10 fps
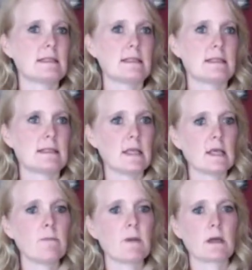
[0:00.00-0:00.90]

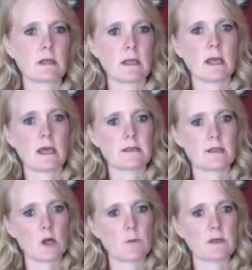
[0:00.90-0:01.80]
typically as
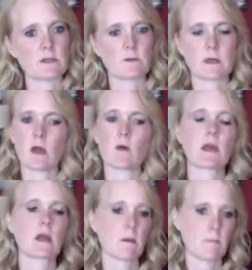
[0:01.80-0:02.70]
therapists, we're like, okay,
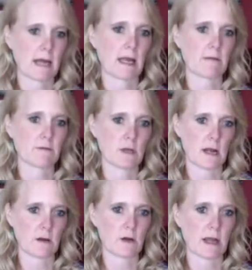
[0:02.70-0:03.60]
come back after you get
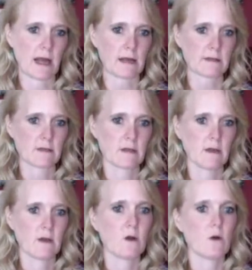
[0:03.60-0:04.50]
out of your cast.
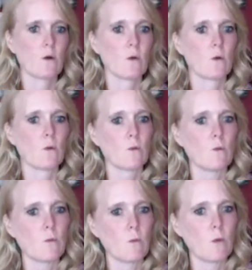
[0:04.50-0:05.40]

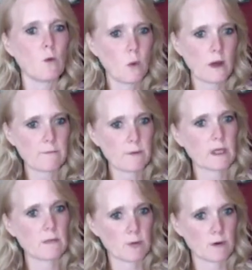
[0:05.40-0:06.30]
Well, what if we
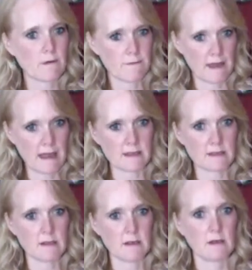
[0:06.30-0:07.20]
can
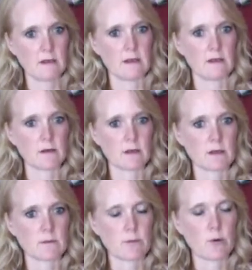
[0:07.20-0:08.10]
prevent
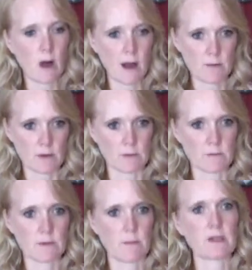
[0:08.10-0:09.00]

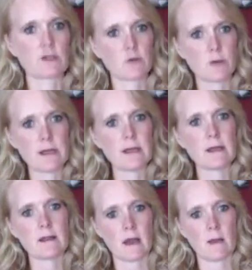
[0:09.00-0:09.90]
problems by
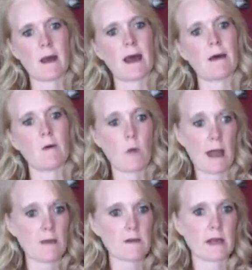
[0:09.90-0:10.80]
treating them
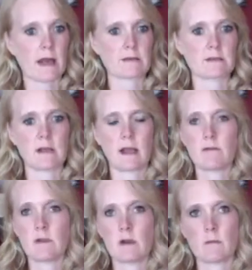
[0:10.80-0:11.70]
while they're casted? I have
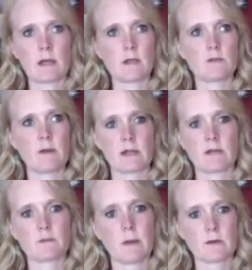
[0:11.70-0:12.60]
a young man who's about to
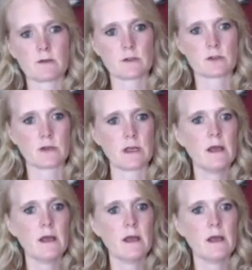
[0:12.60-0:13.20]
have spinal surgery,